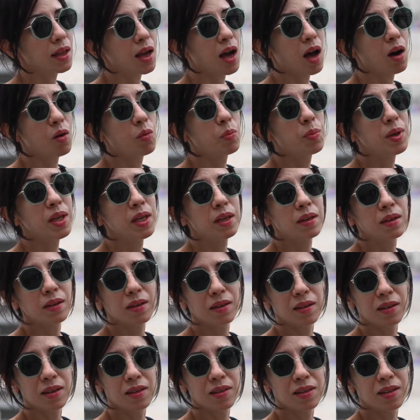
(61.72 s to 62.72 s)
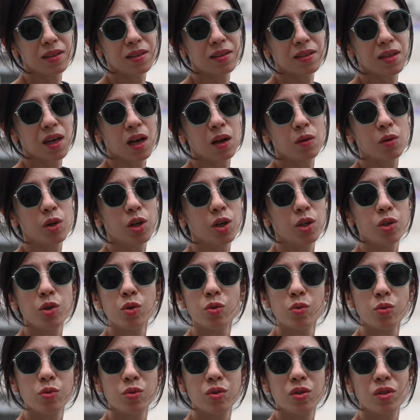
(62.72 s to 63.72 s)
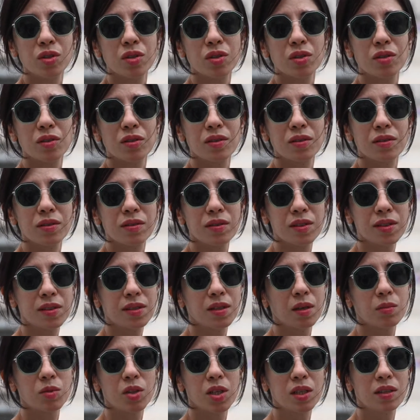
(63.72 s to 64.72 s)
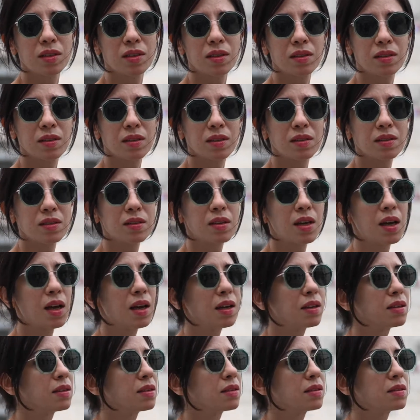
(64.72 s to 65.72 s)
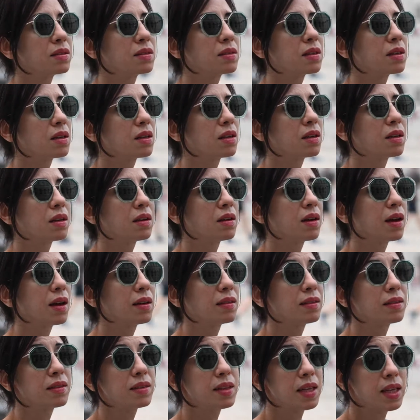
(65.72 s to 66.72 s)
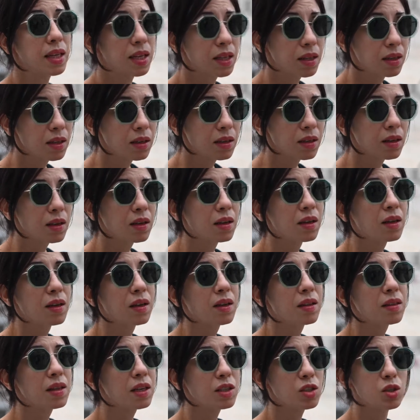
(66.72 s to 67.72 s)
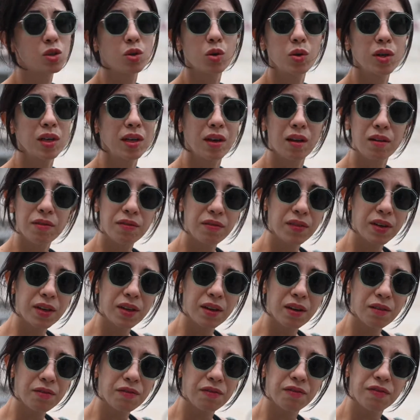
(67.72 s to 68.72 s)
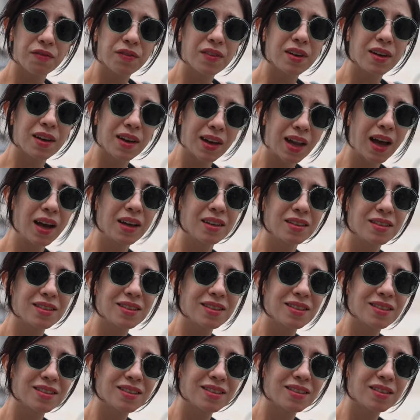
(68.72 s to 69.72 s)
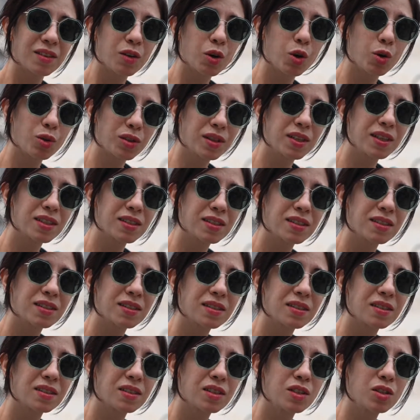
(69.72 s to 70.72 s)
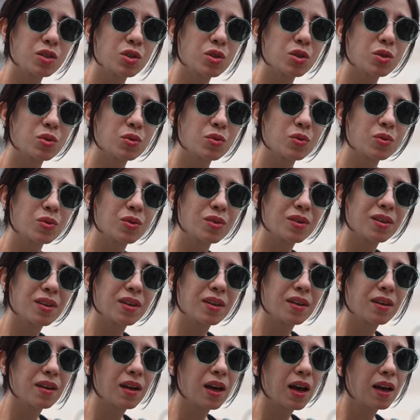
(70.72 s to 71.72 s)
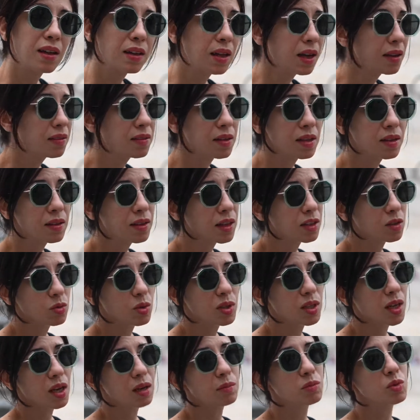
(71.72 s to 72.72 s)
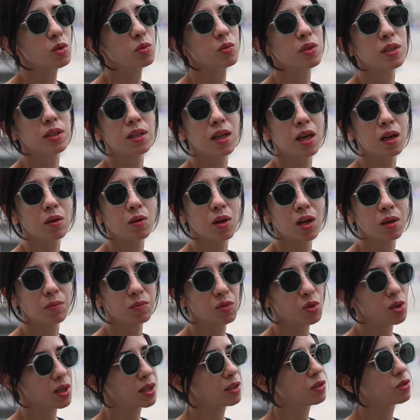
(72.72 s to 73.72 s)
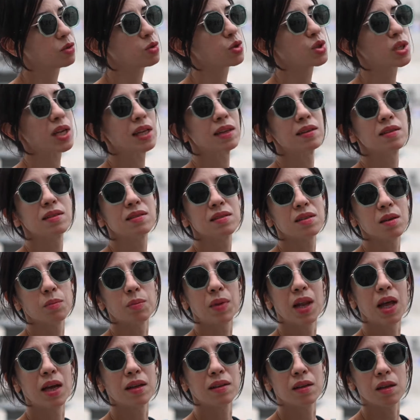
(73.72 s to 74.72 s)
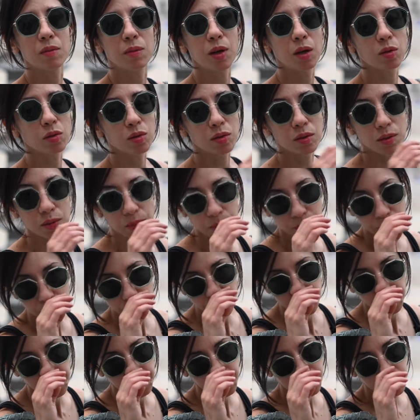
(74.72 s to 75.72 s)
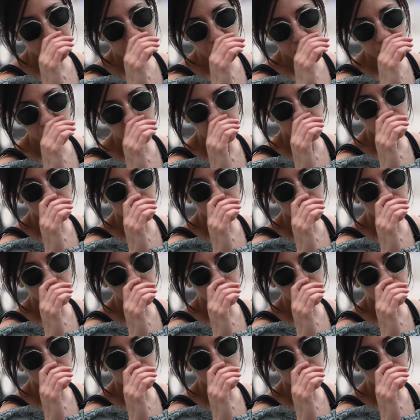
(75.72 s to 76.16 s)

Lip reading: how big it is, how huge the subject it is. And I think there's no enough light on this issue. And I think that's what I'm doing now. I'm trying to shed some light about this